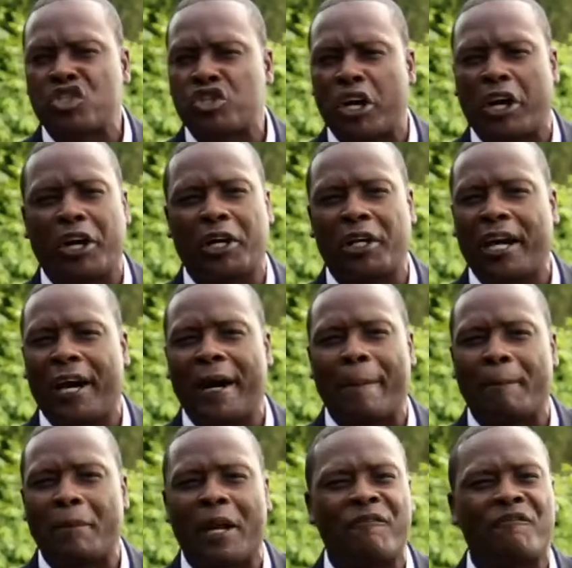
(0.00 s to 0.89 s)
stirred
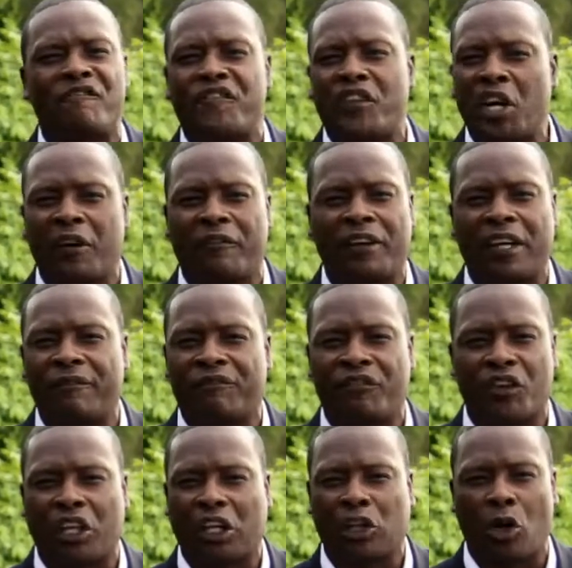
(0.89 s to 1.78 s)
up and fervent
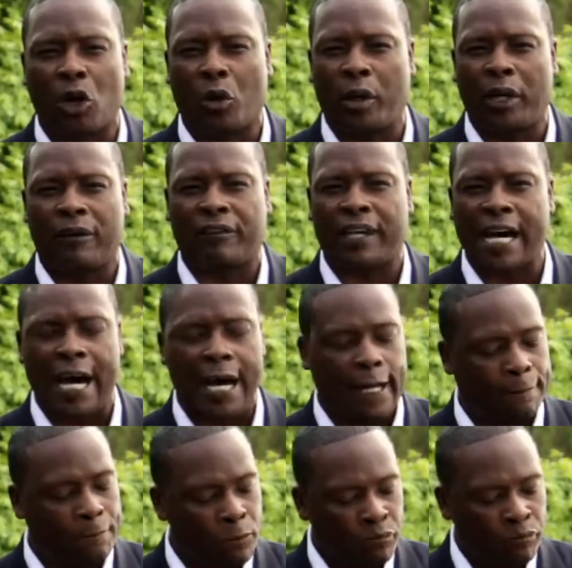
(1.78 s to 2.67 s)
for the glory of
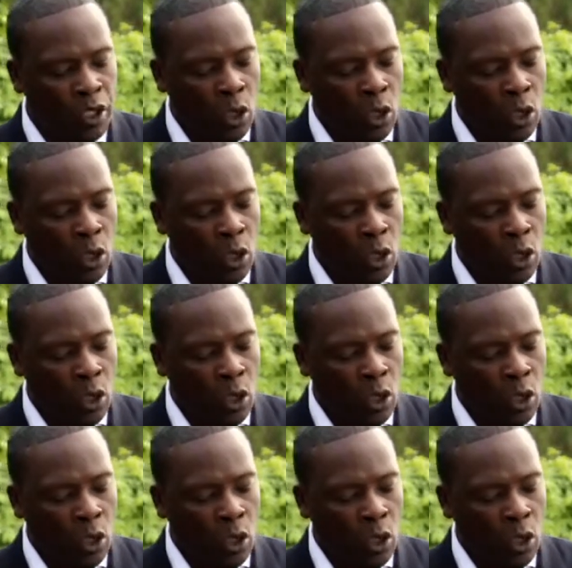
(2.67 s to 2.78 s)
God.